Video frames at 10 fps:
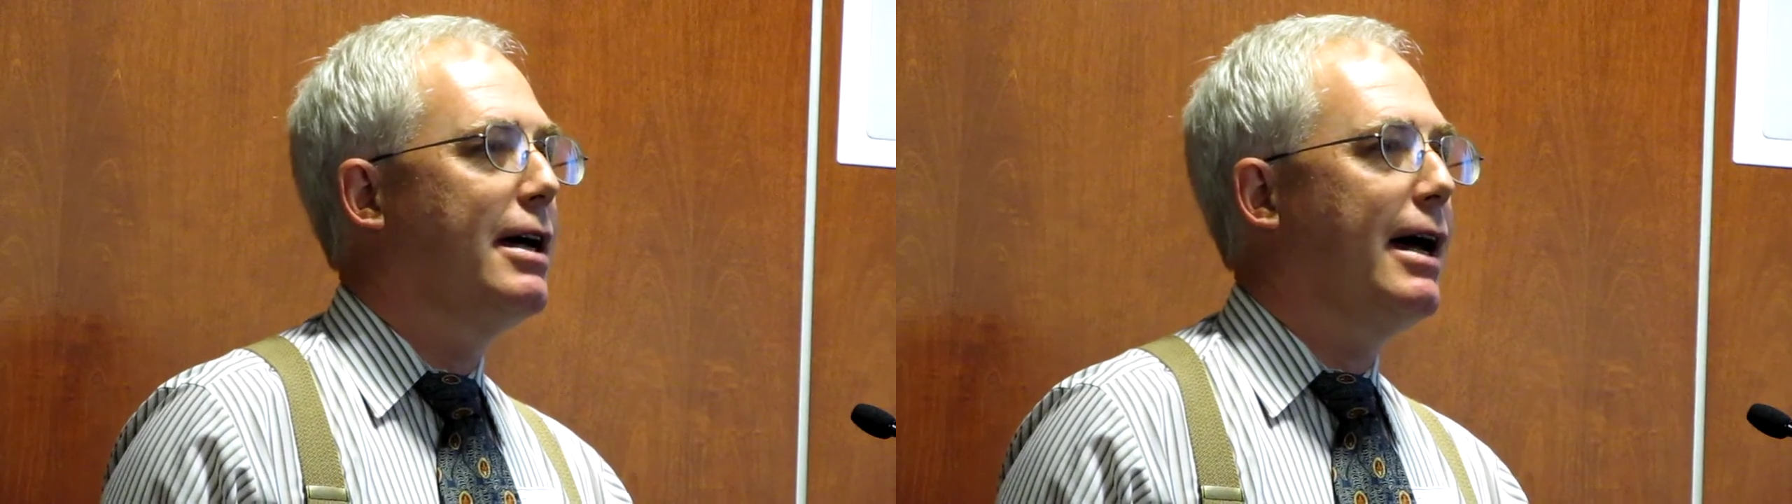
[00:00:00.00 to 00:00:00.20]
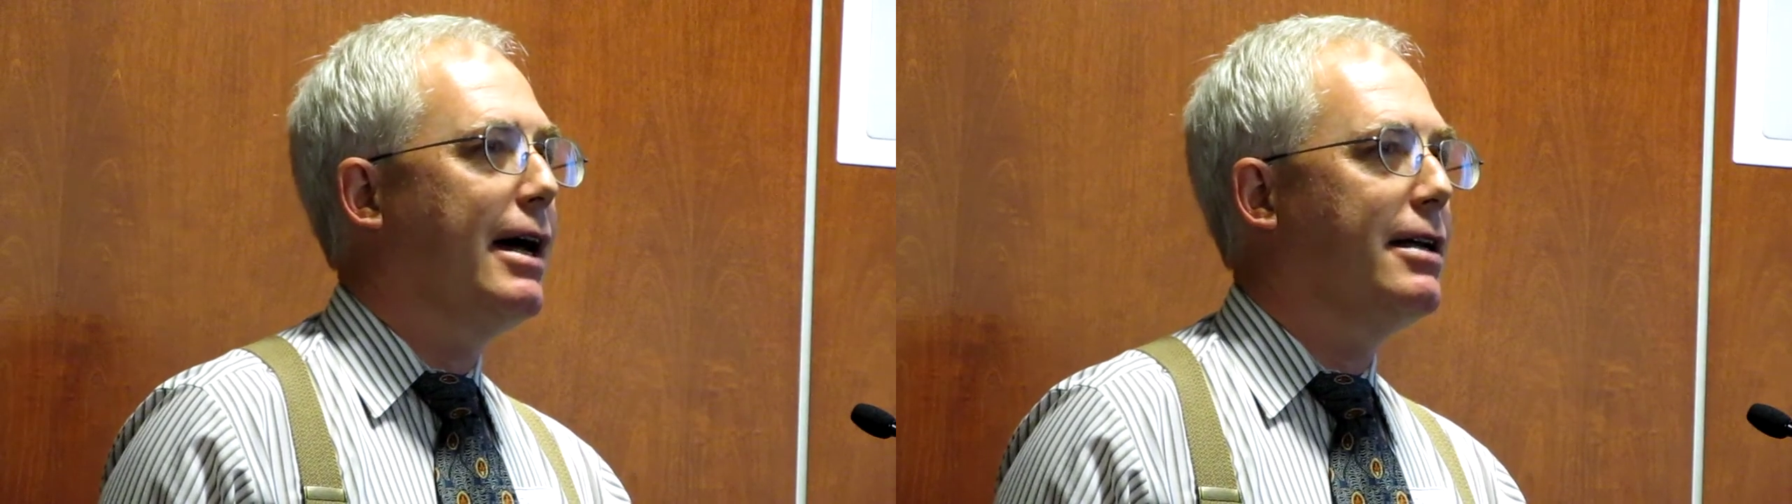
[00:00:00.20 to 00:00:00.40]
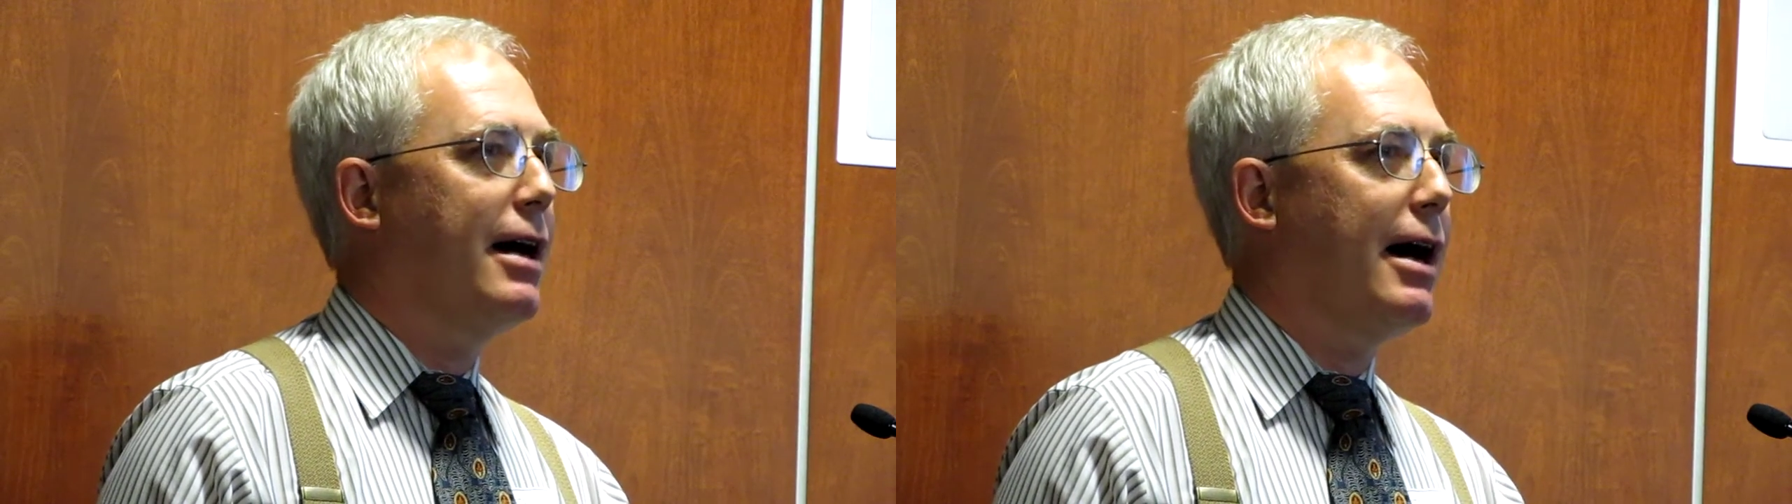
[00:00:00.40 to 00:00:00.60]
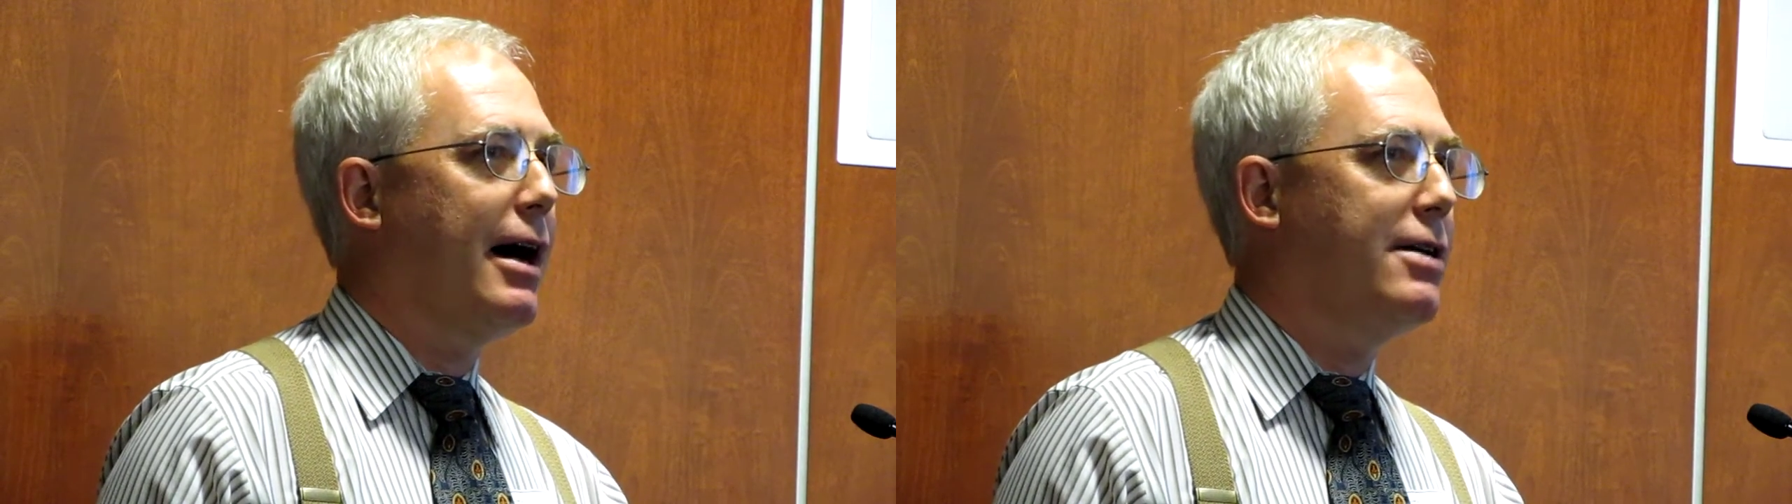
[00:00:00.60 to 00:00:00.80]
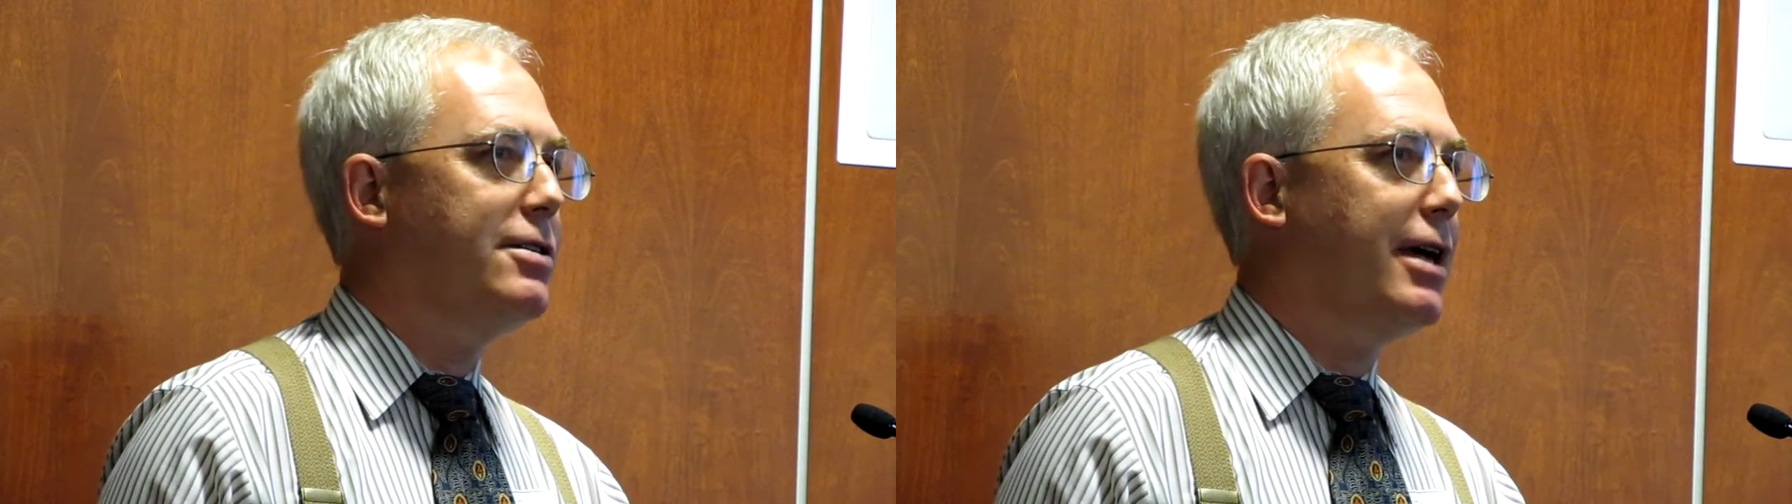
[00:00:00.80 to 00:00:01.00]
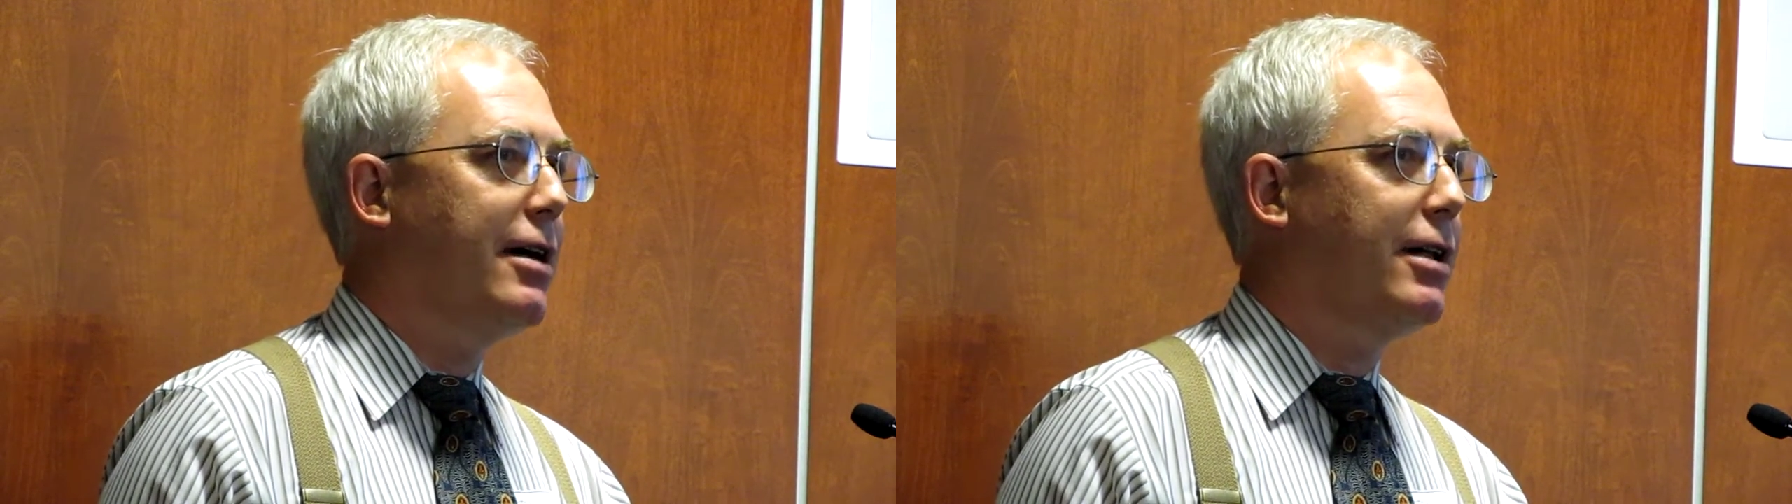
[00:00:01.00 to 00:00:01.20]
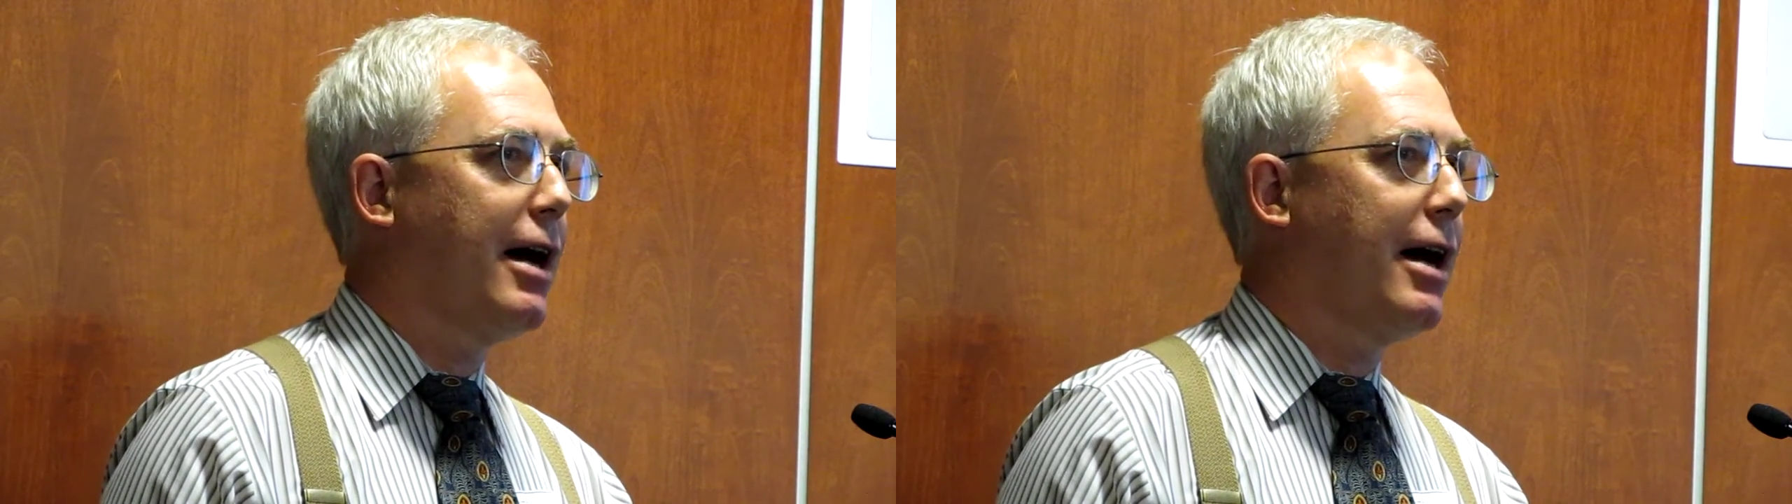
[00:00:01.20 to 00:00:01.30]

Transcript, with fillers: at high-scale,